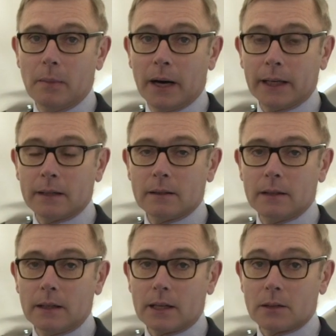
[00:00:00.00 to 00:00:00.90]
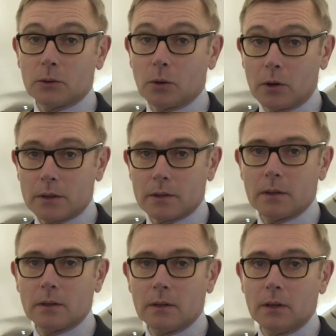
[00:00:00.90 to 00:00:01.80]
the market. It has the tallest
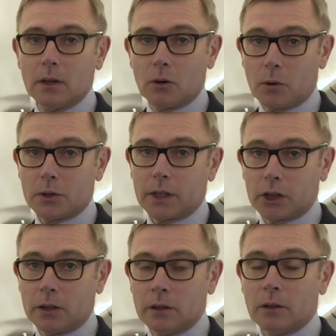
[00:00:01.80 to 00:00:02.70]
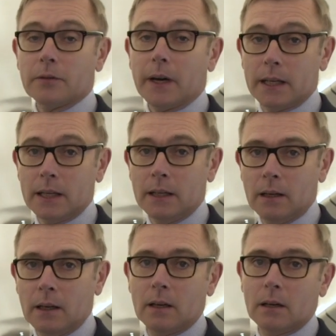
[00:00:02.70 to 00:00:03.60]
cross-section of any
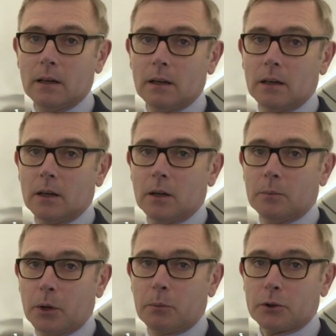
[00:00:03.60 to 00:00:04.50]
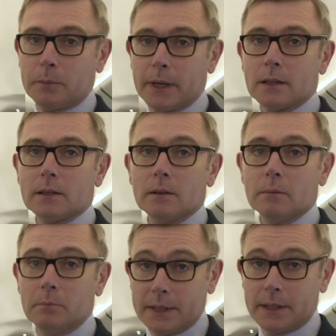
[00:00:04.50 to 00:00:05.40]
purpose-built
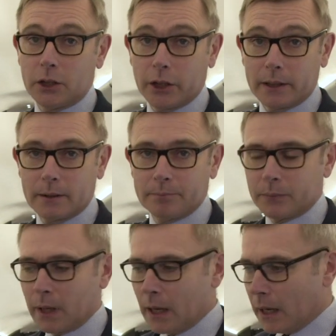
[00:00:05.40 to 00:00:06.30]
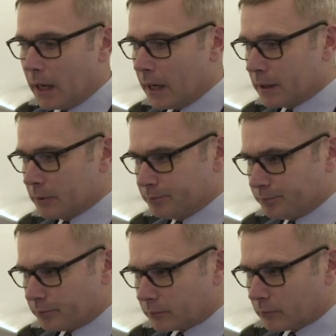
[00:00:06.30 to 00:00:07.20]
business jet. And
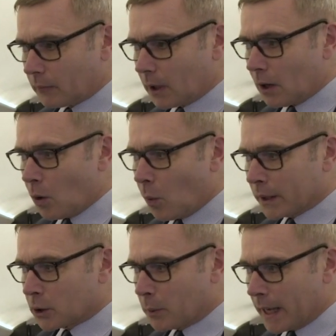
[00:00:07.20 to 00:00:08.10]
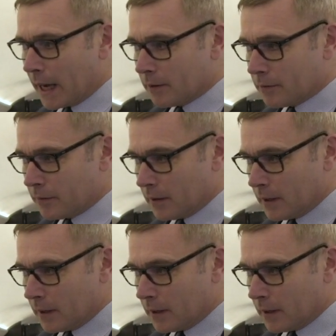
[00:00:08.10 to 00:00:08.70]
what we have